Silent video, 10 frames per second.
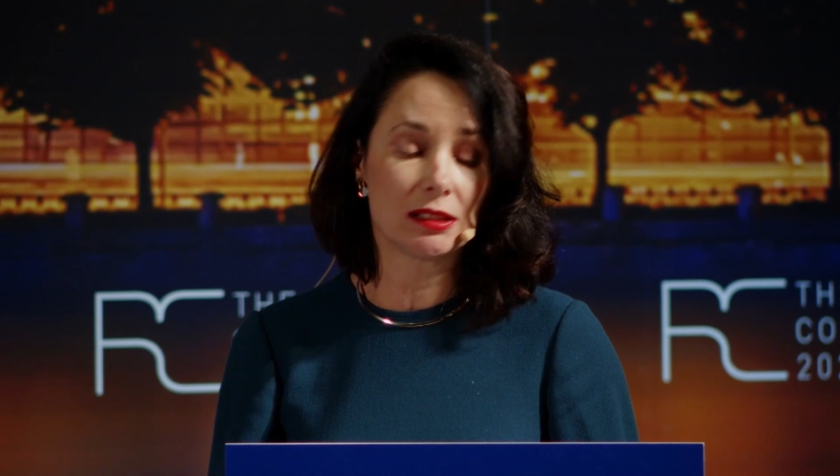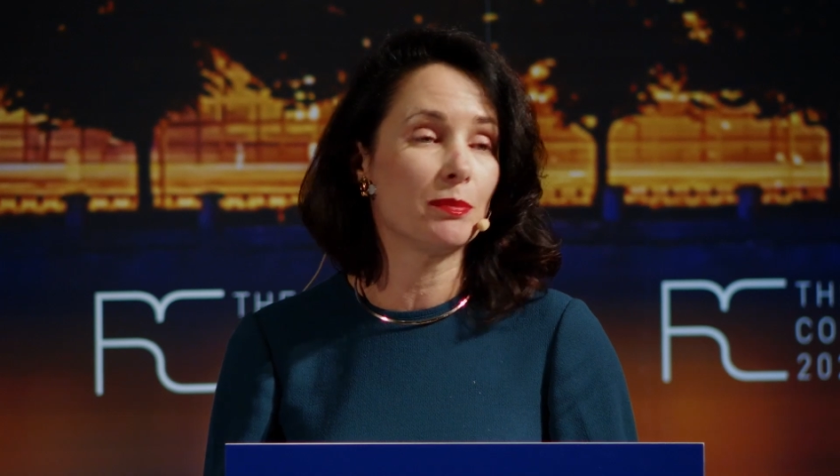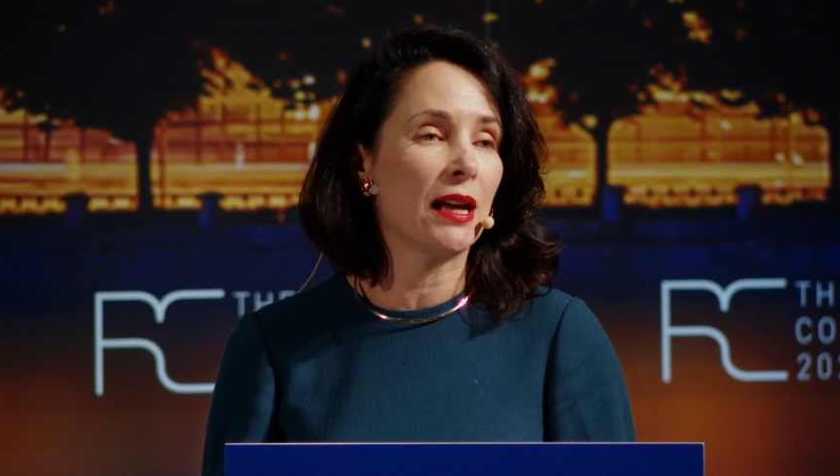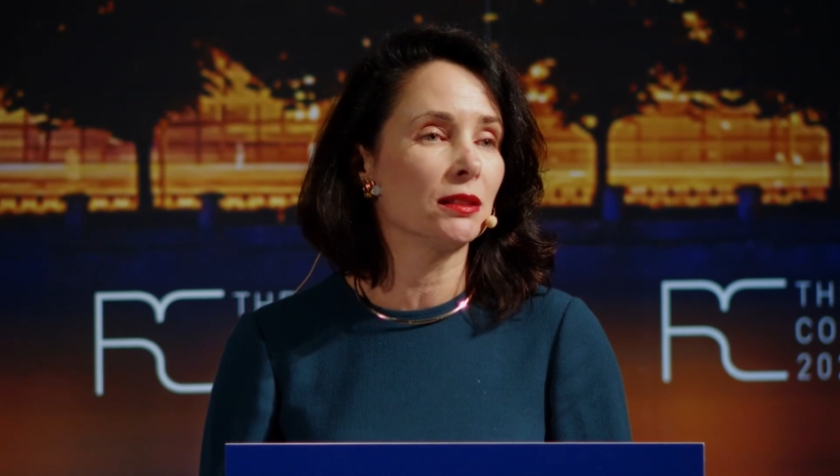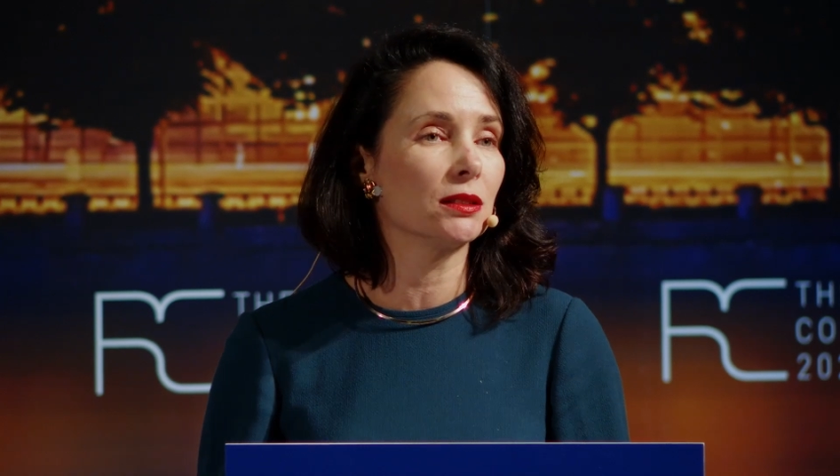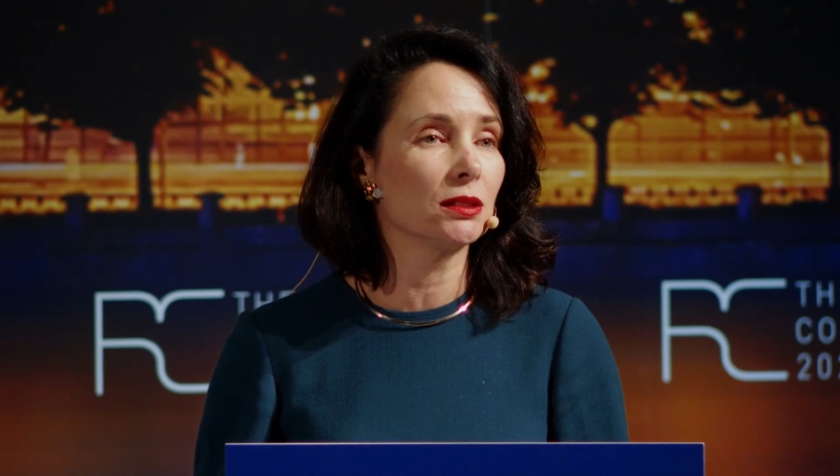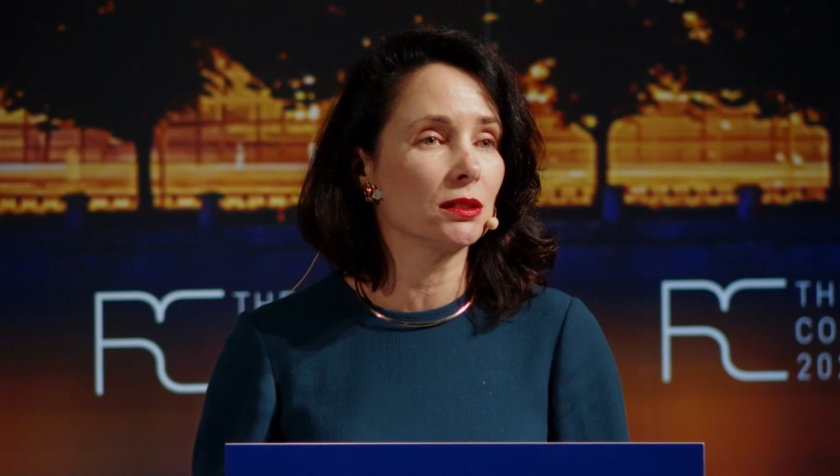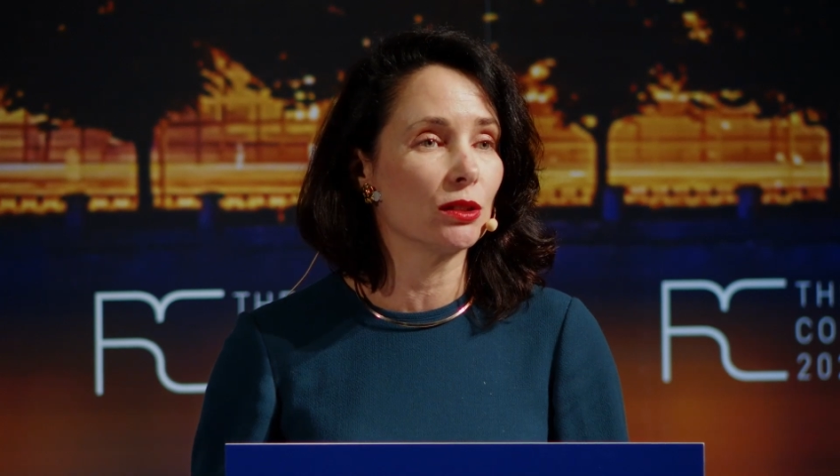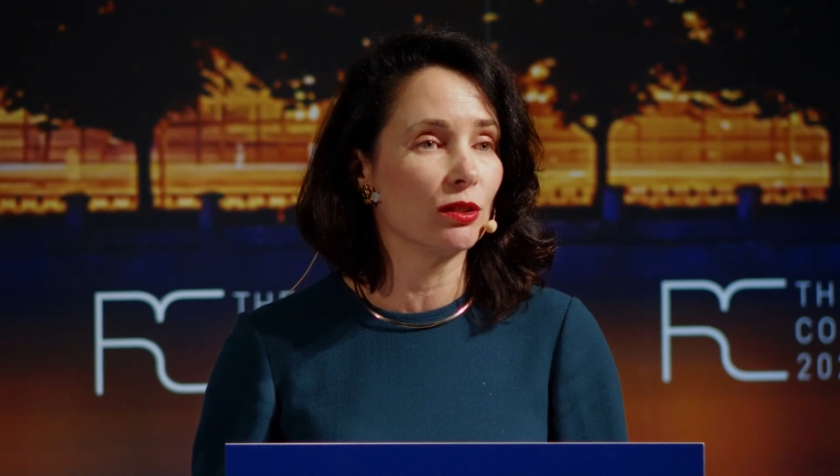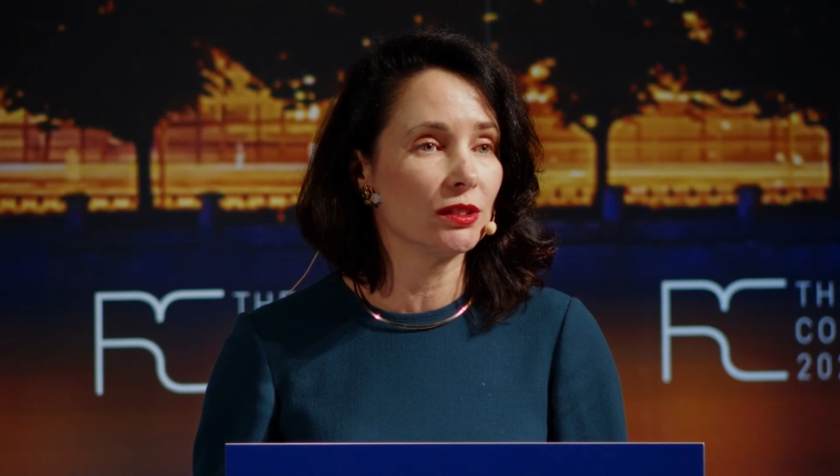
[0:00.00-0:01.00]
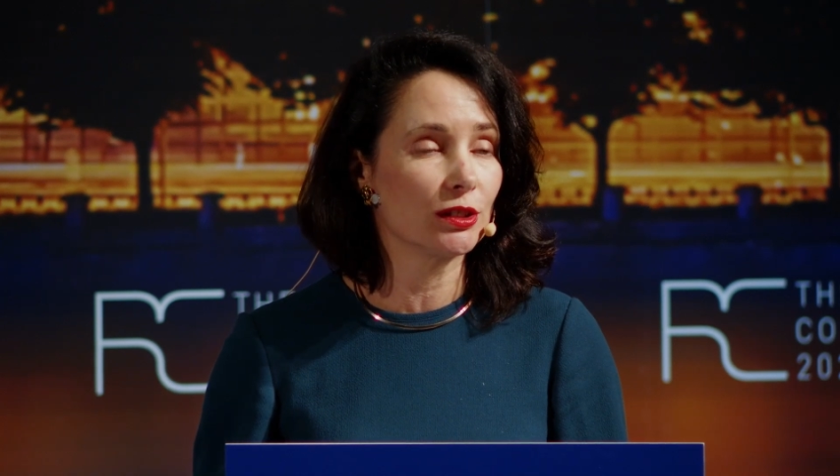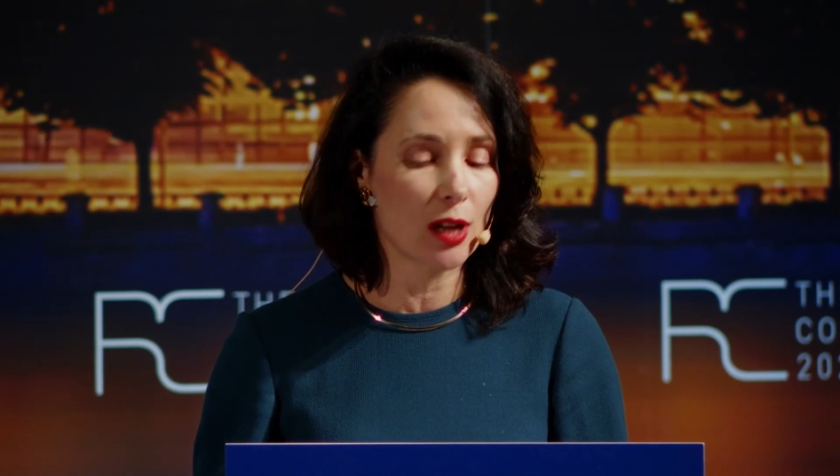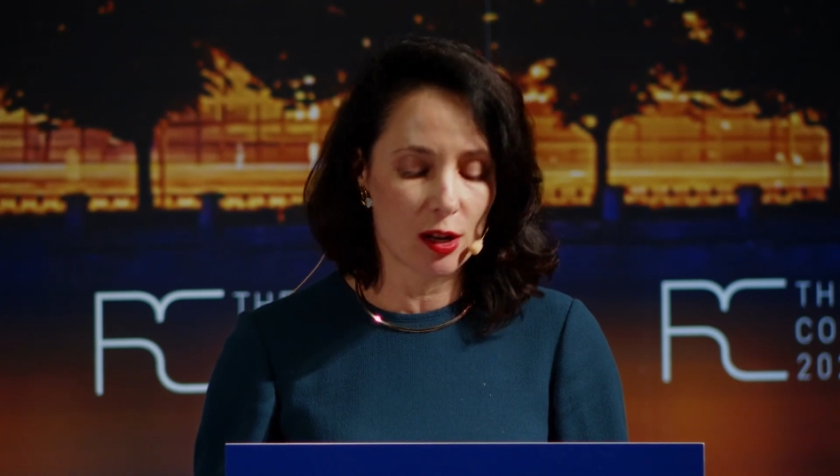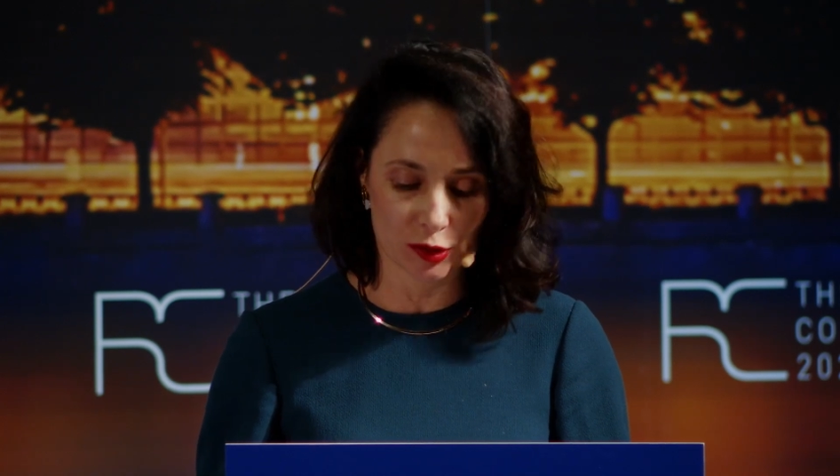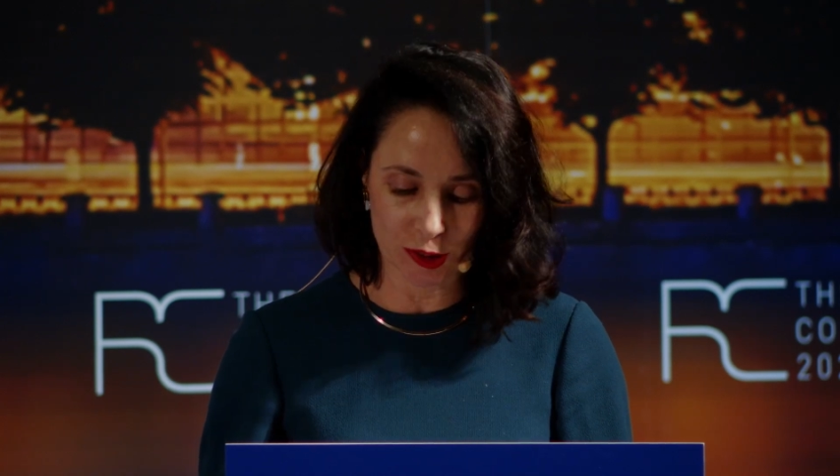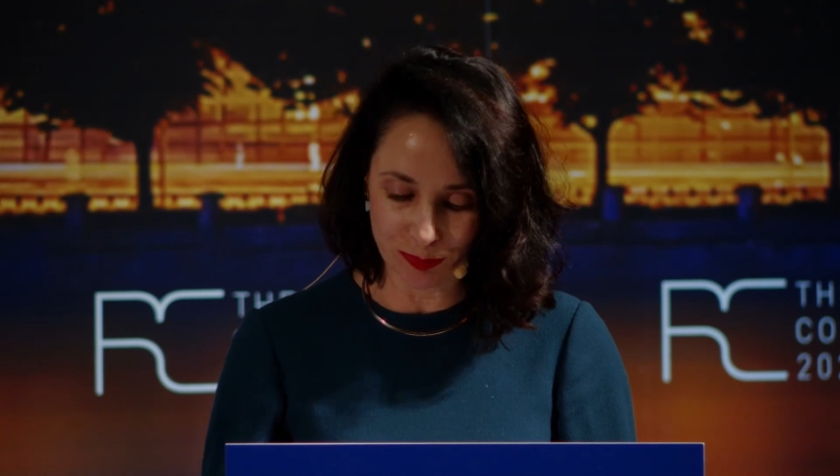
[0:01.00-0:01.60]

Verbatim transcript: battles on the ground.